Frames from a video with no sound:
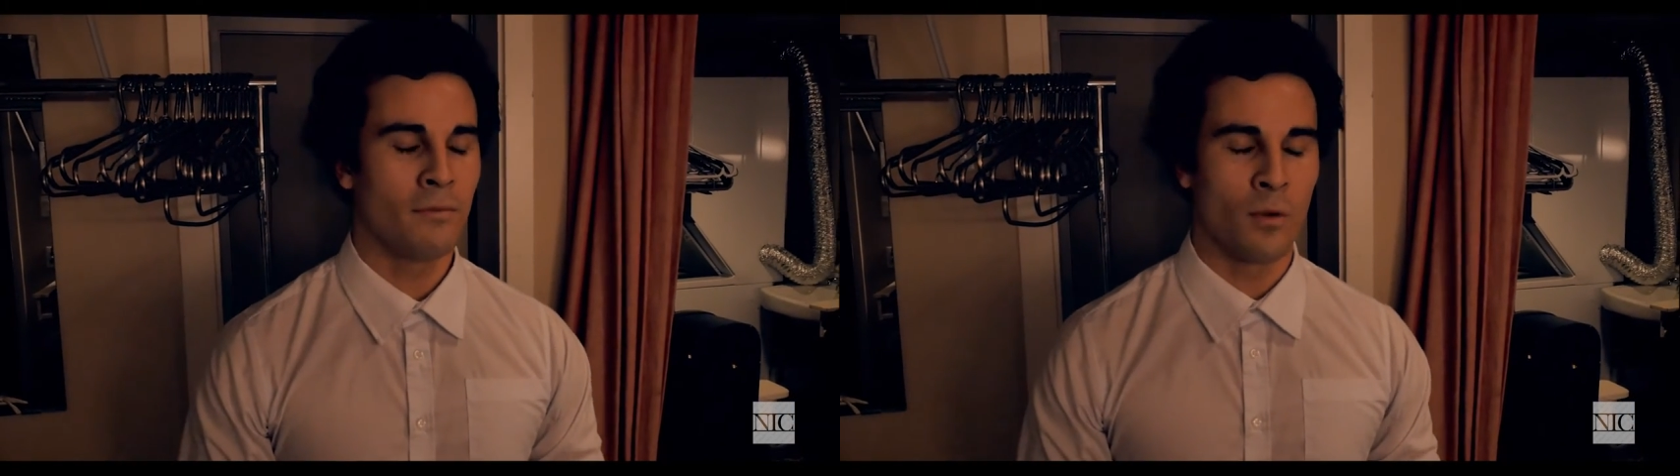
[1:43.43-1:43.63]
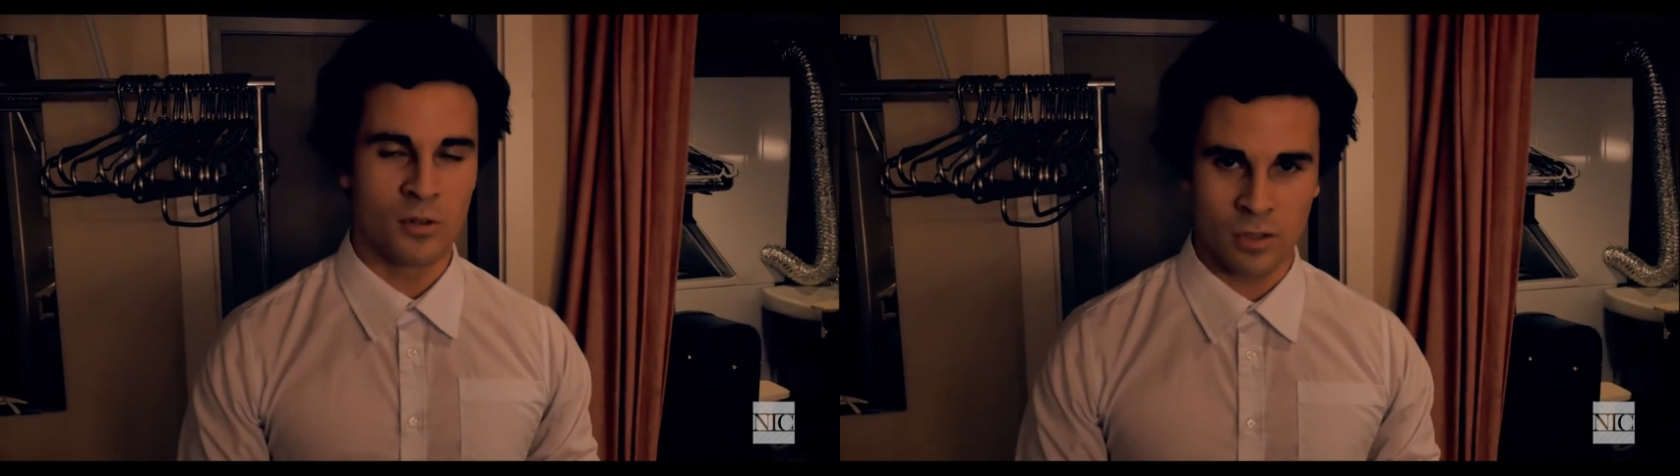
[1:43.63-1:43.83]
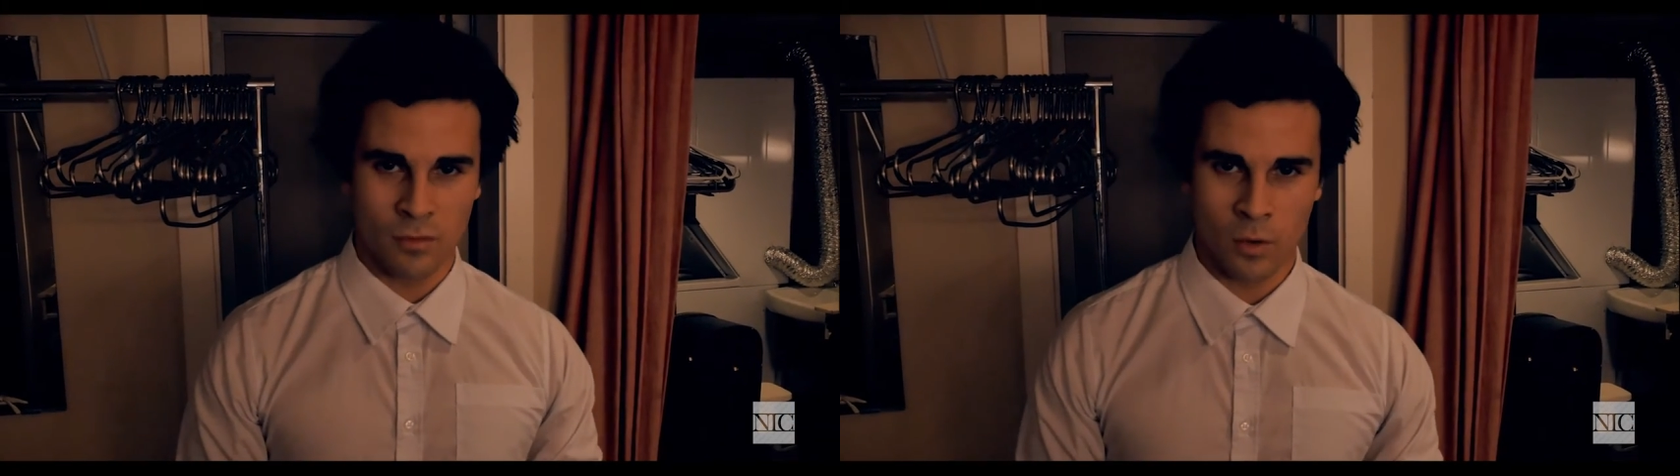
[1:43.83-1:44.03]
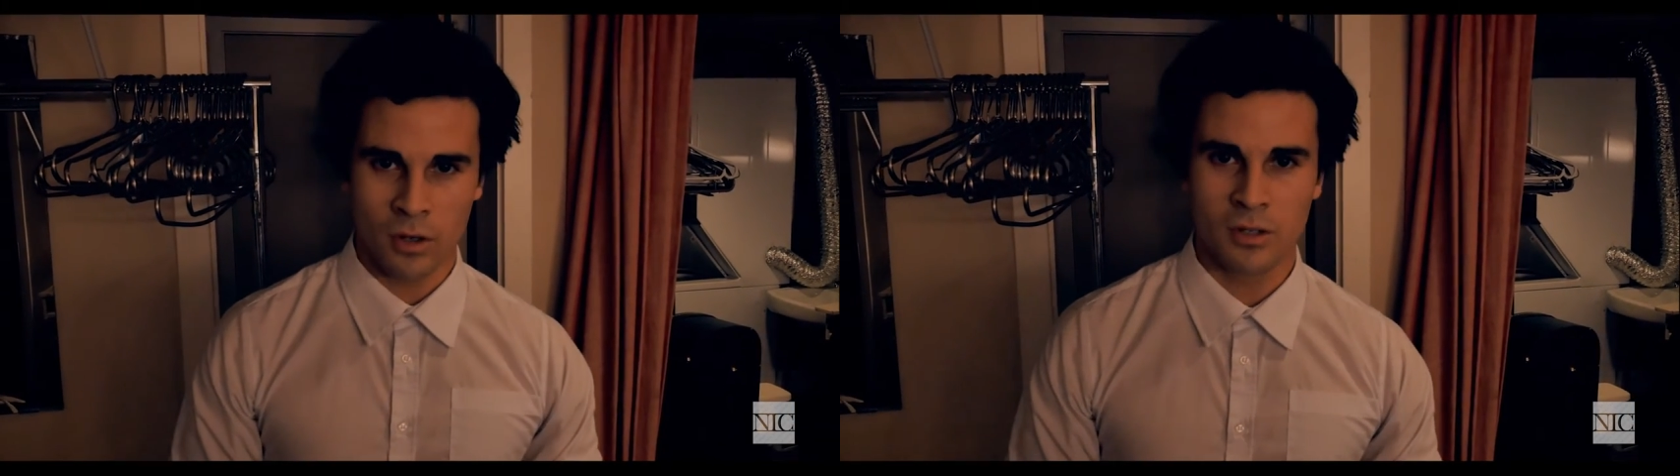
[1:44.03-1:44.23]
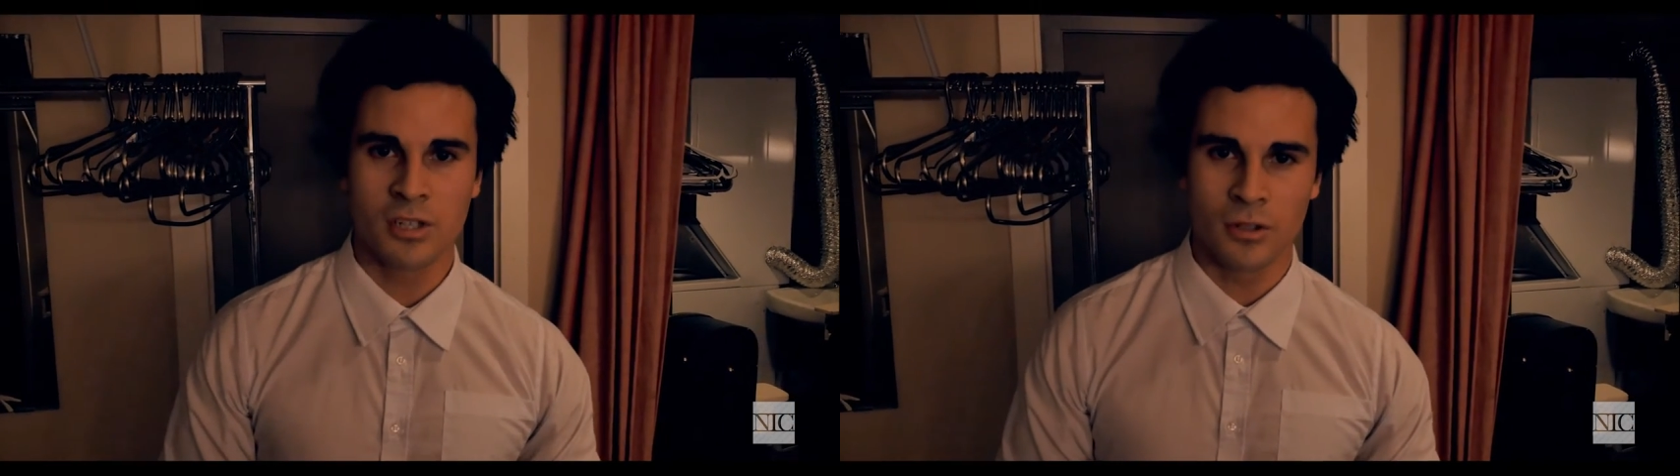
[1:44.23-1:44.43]
voiceover
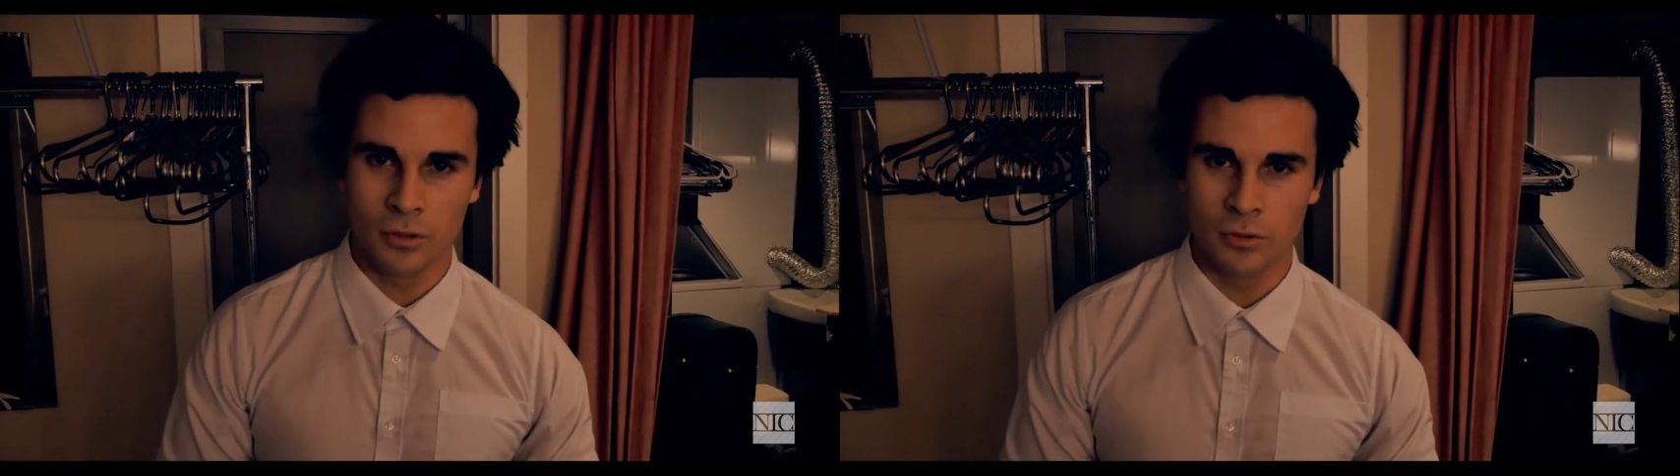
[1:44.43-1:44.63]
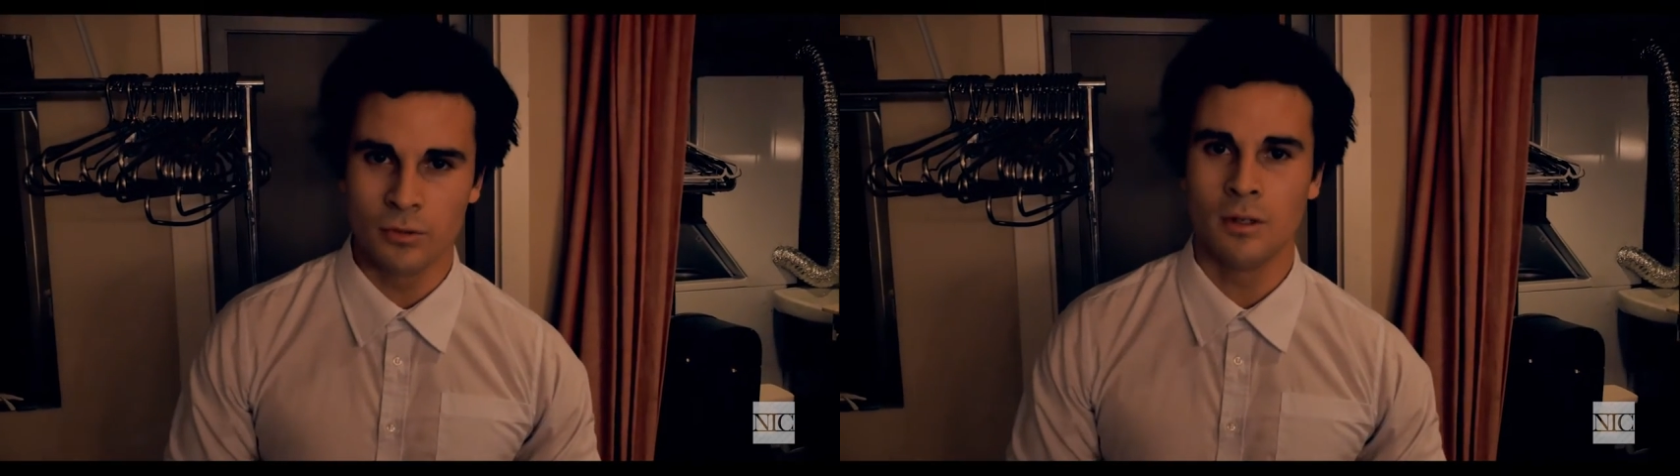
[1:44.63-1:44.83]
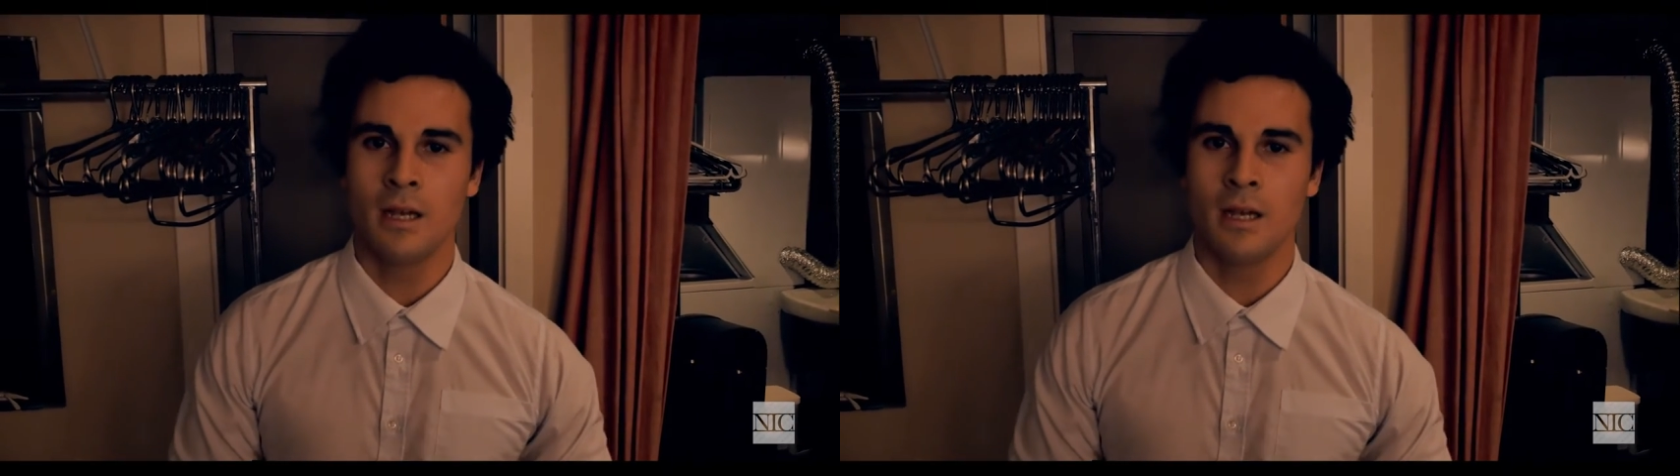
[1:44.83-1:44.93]
work too.